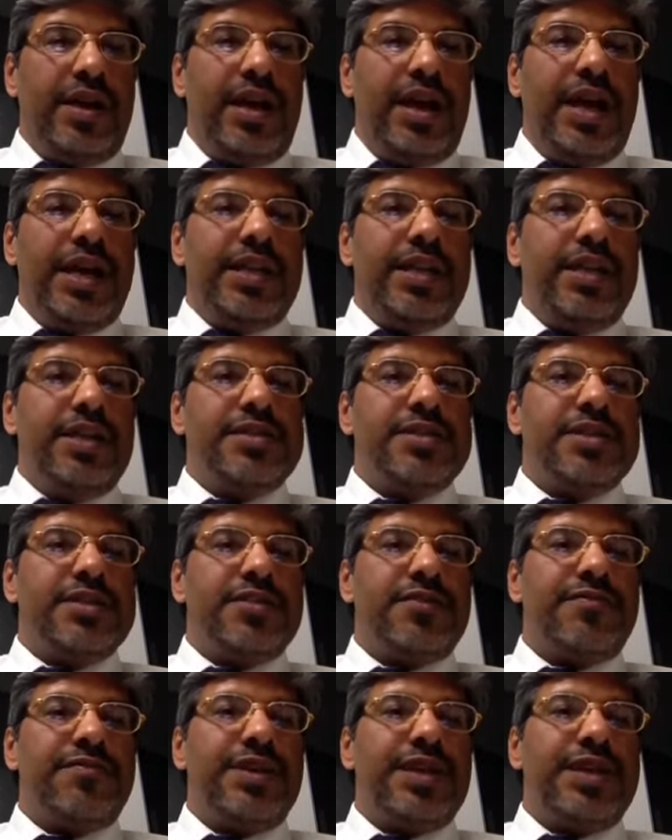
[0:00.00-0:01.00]
Analysis
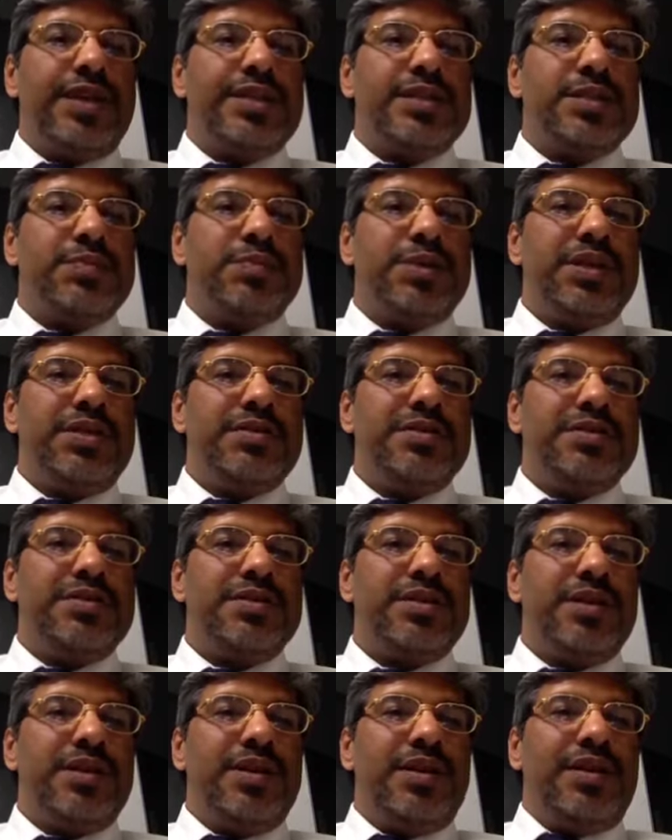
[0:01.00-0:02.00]
of variance means
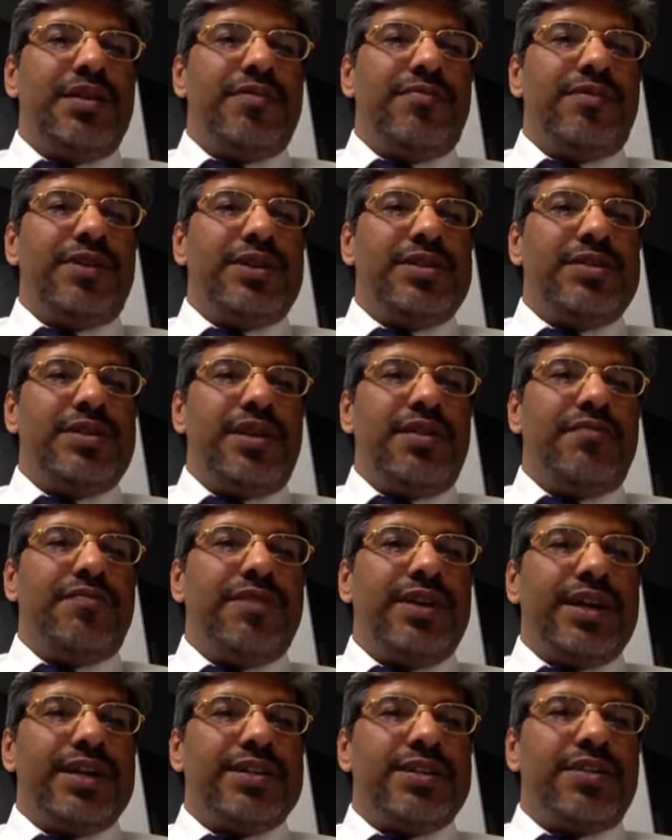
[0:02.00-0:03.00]
what is the
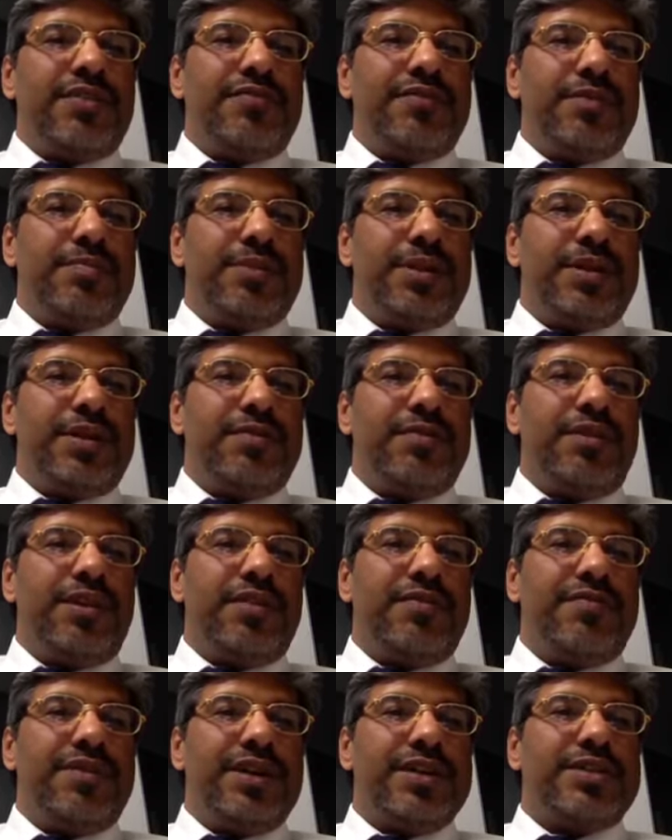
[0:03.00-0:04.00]
effect of a particular
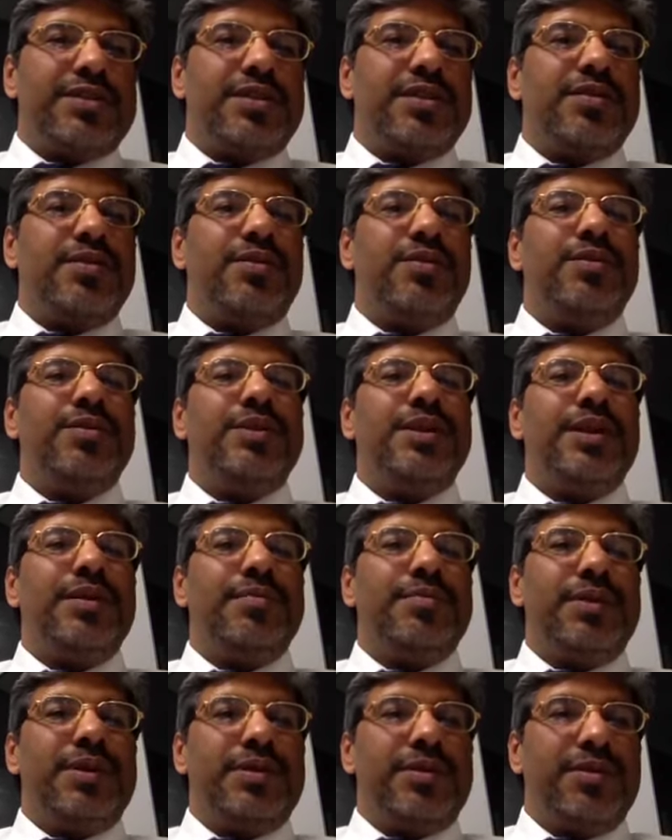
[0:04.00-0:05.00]
factor on a
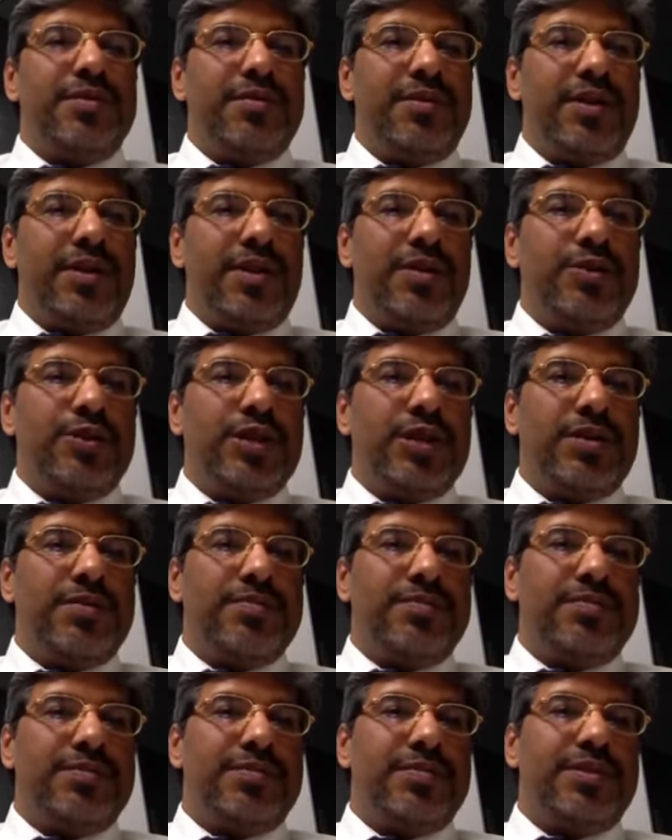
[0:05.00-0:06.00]
particular
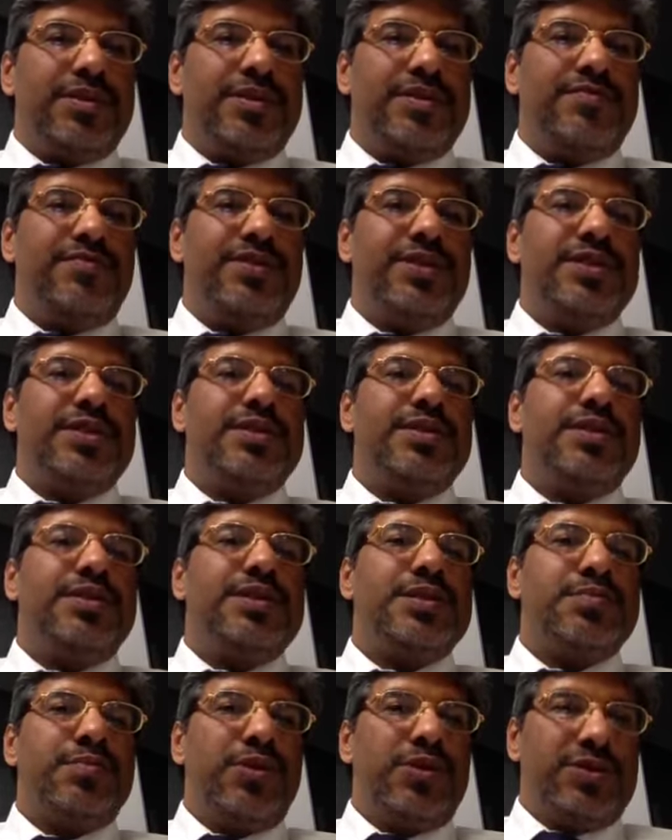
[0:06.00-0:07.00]
outcome, which is a
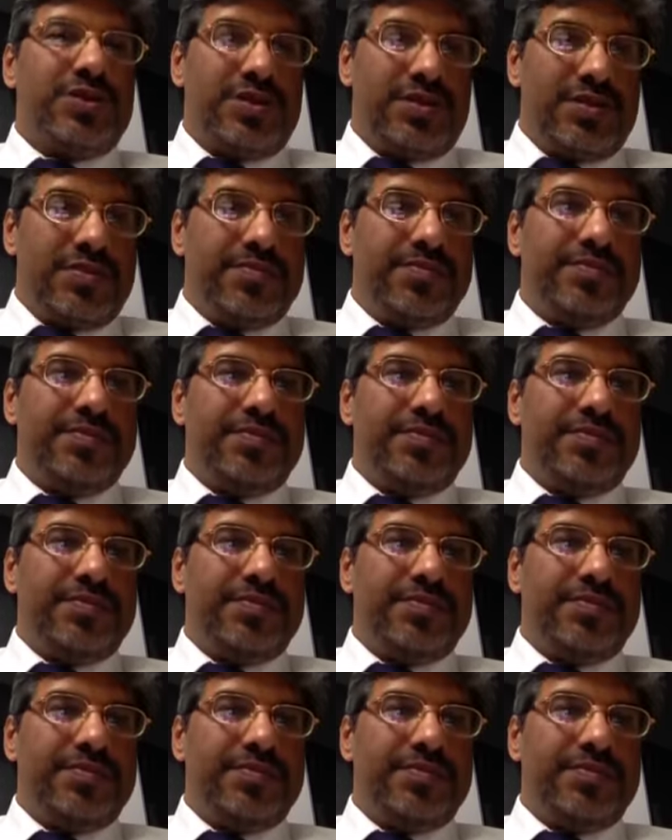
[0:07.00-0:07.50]
response.